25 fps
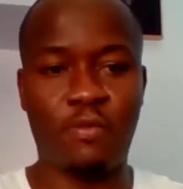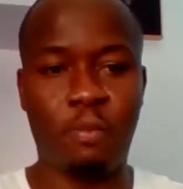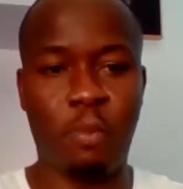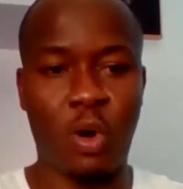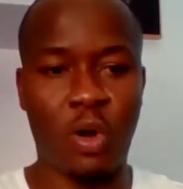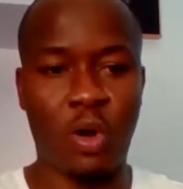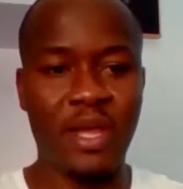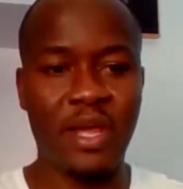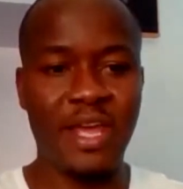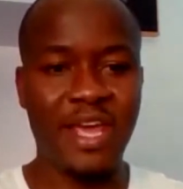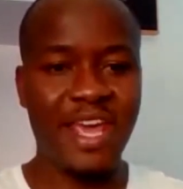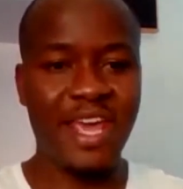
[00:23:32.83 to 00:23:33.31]

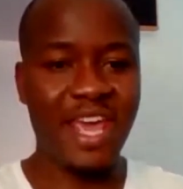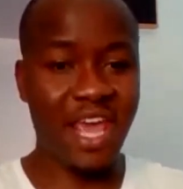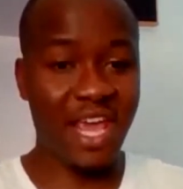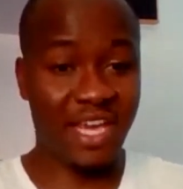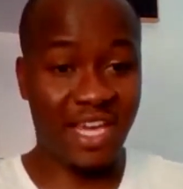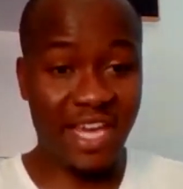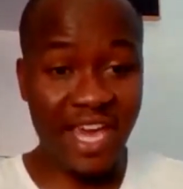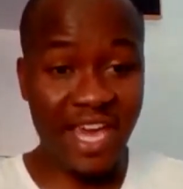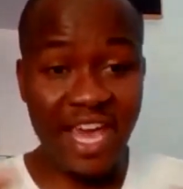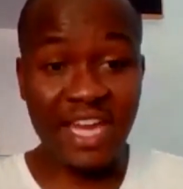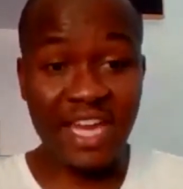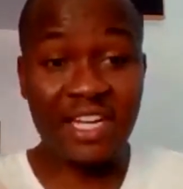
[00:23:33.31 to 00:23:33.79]
But
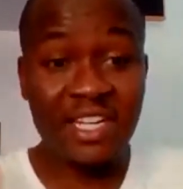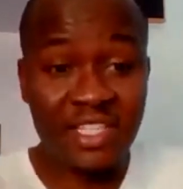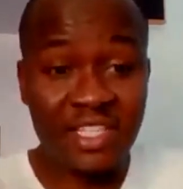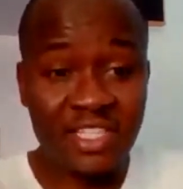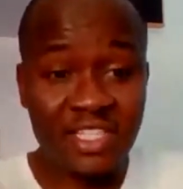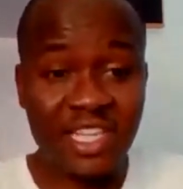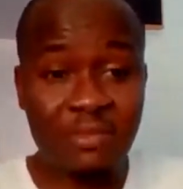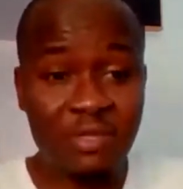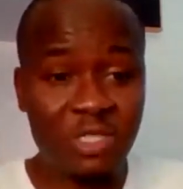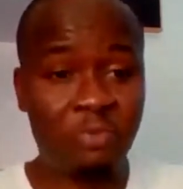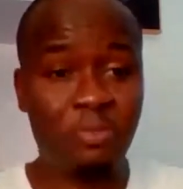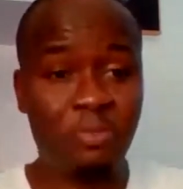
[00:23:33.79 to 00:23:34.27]
again, in the
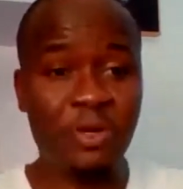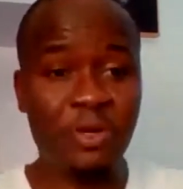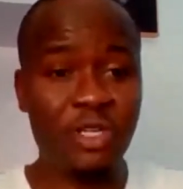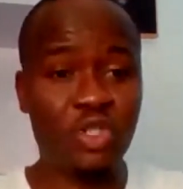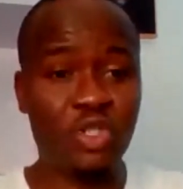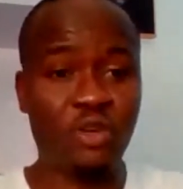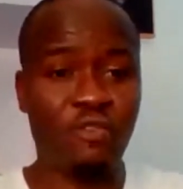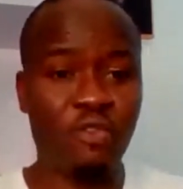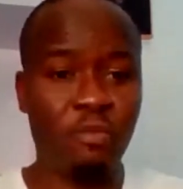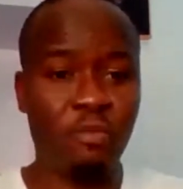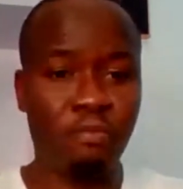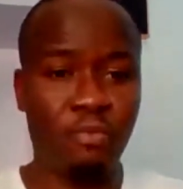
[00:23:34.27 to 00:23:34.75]
same spirit
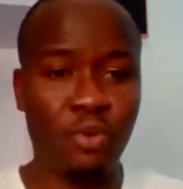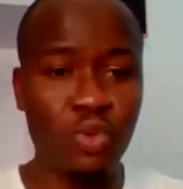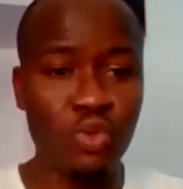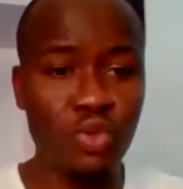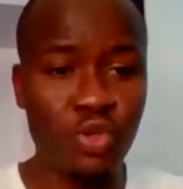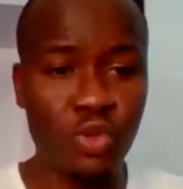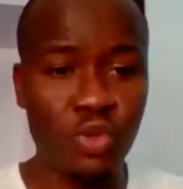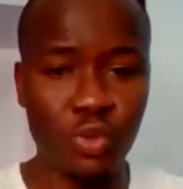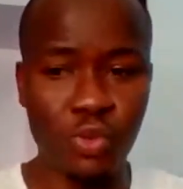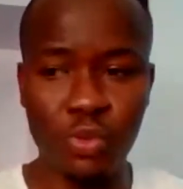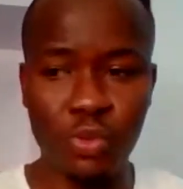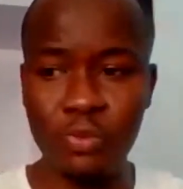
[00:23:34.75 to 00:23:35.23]
of
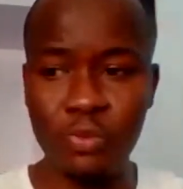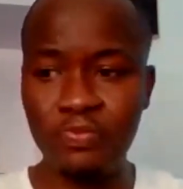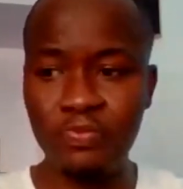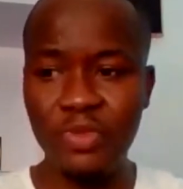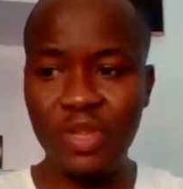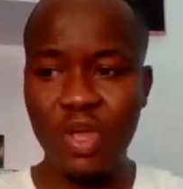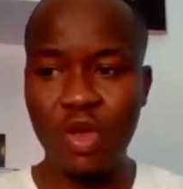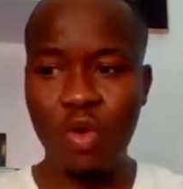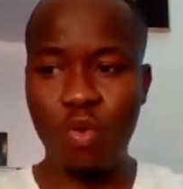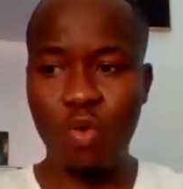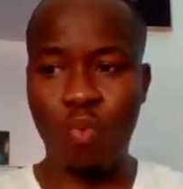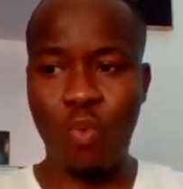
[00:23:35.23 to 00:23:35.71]
Ubuntu,
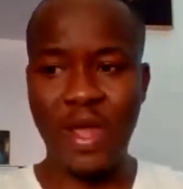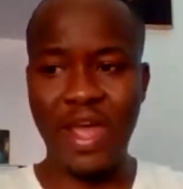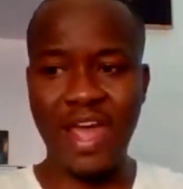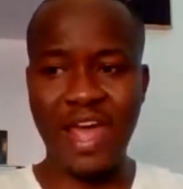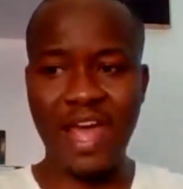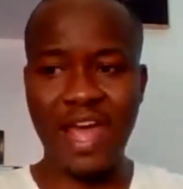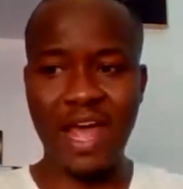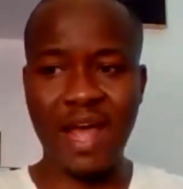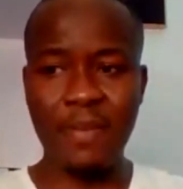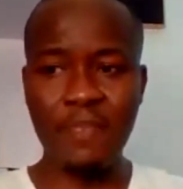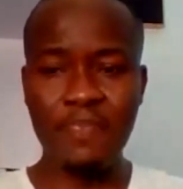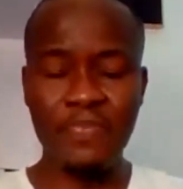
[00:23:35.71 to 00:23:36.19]

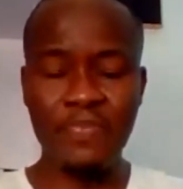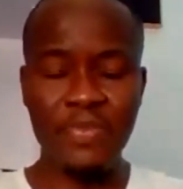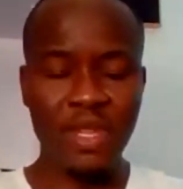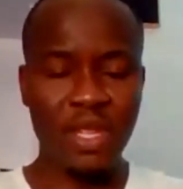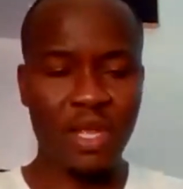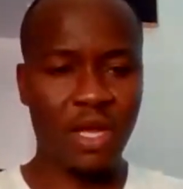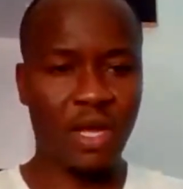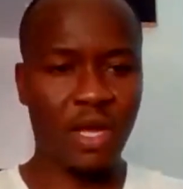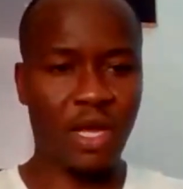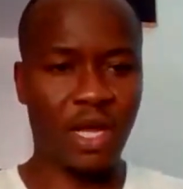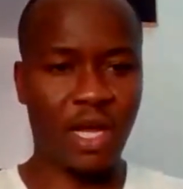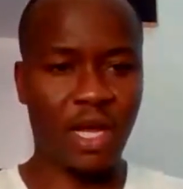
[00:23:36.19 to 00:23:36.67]
where
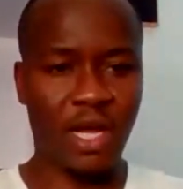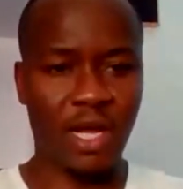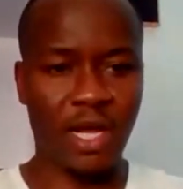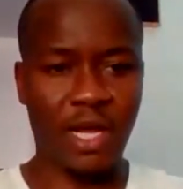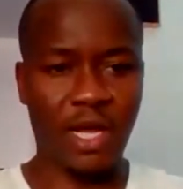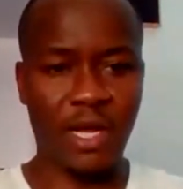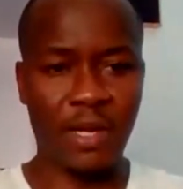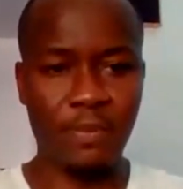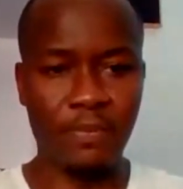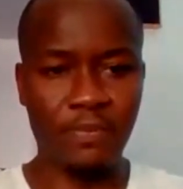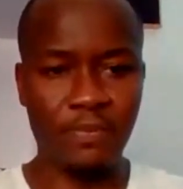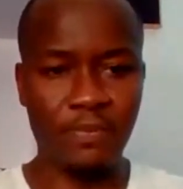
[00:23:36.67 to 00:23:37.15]

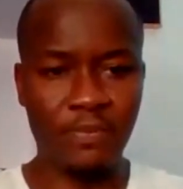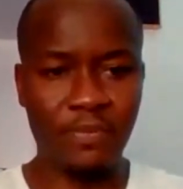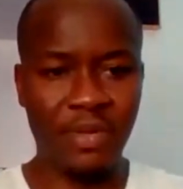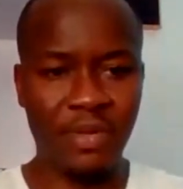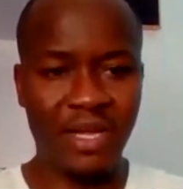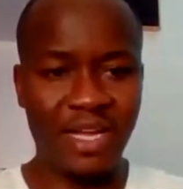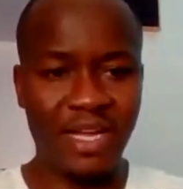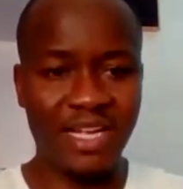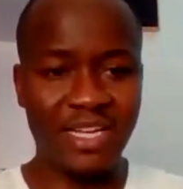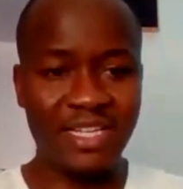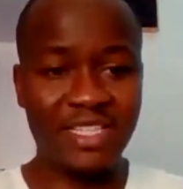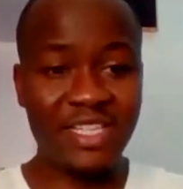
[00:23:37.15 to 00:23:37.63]

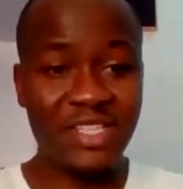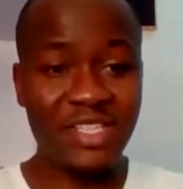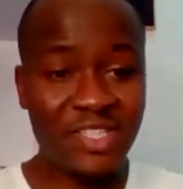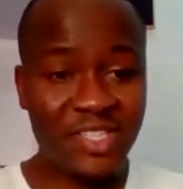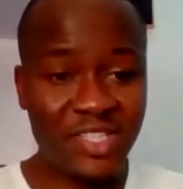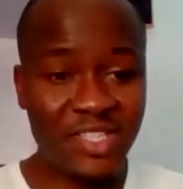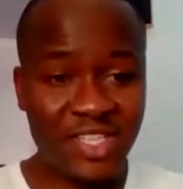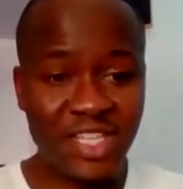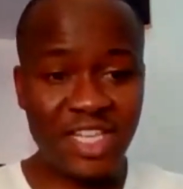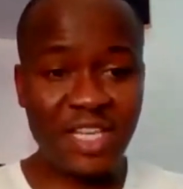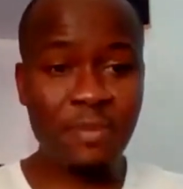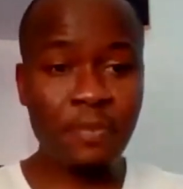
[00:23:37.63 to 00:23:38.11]
the
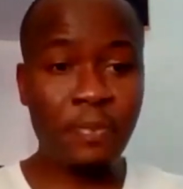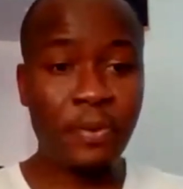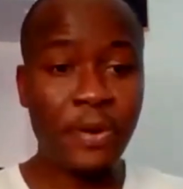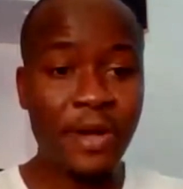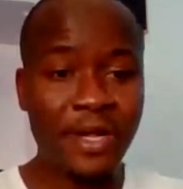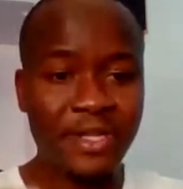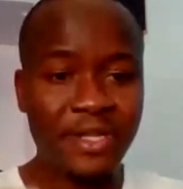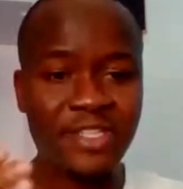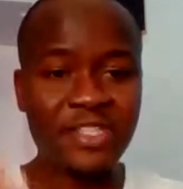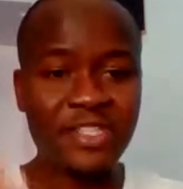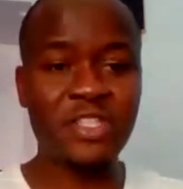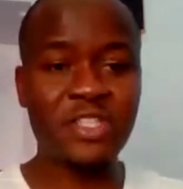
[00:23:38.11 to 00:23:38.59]
team
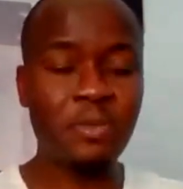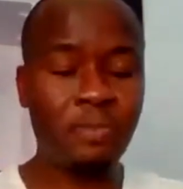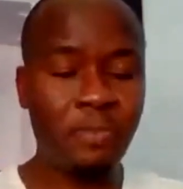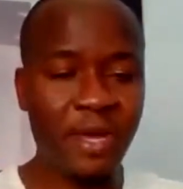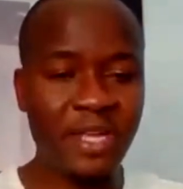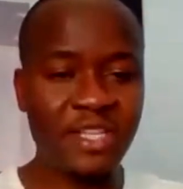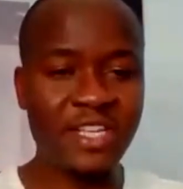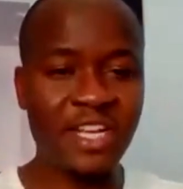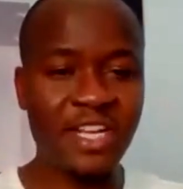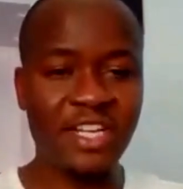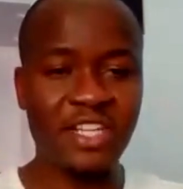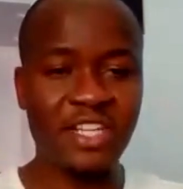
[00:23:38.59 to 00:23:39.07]

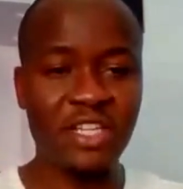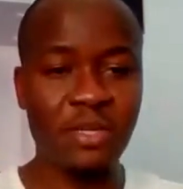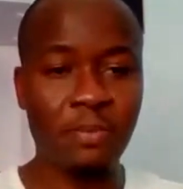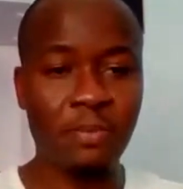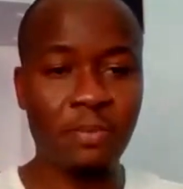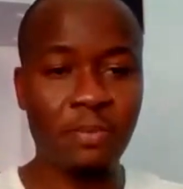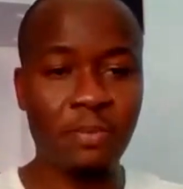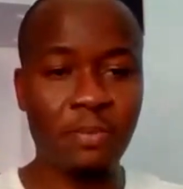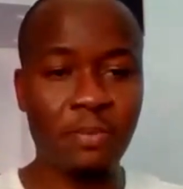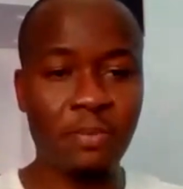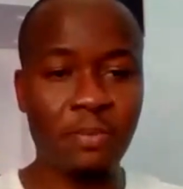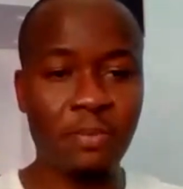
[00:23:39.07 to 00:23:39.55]
participated in the
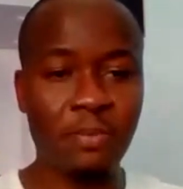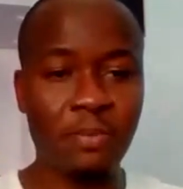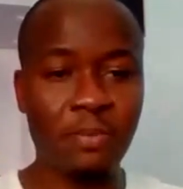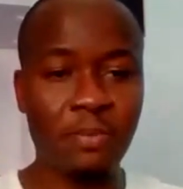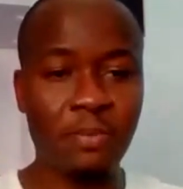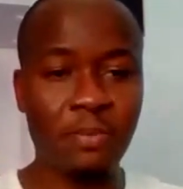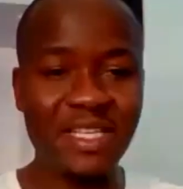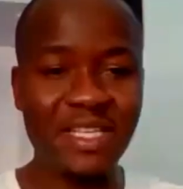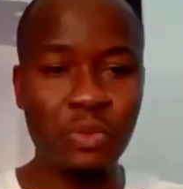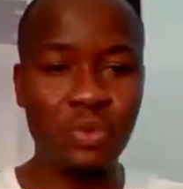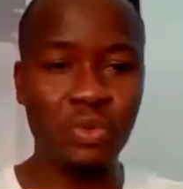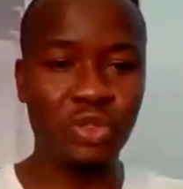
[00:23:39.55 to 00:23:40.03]
public
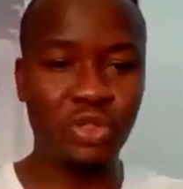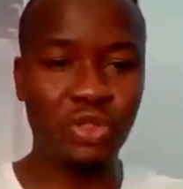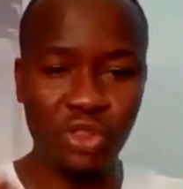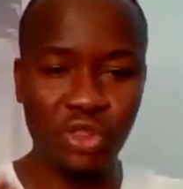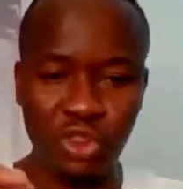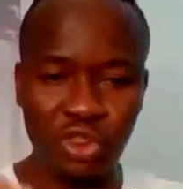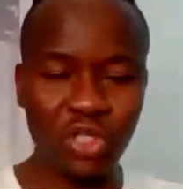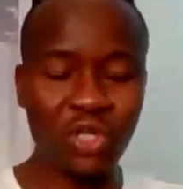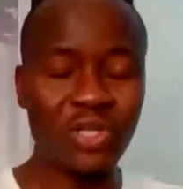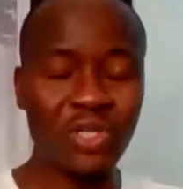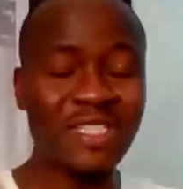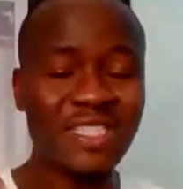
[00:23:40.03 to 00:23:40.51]
seal
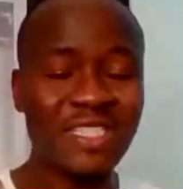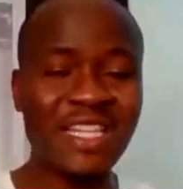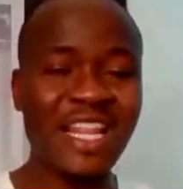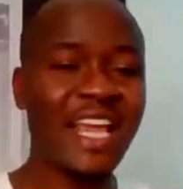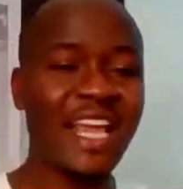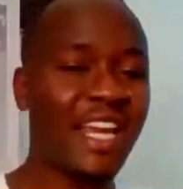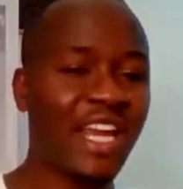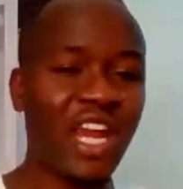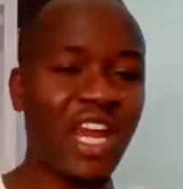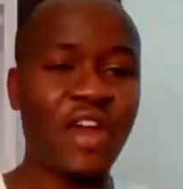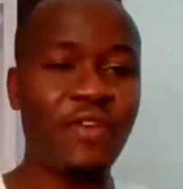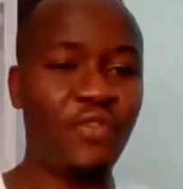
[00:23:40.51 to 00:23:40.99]
just
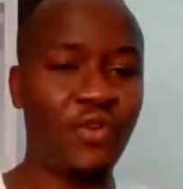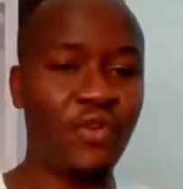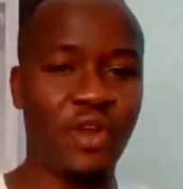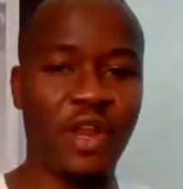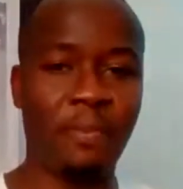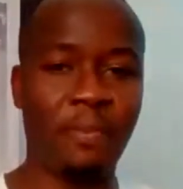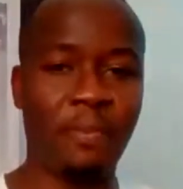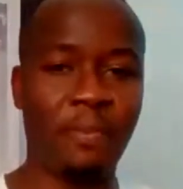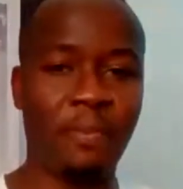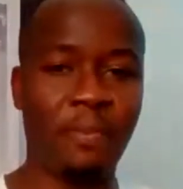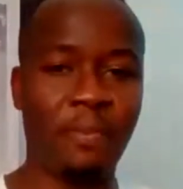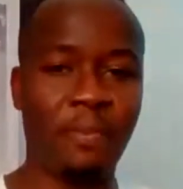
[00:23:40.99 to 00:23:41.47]
like every
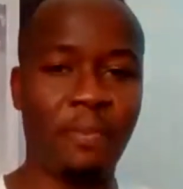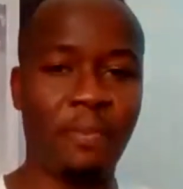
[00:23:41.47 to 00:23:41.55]
other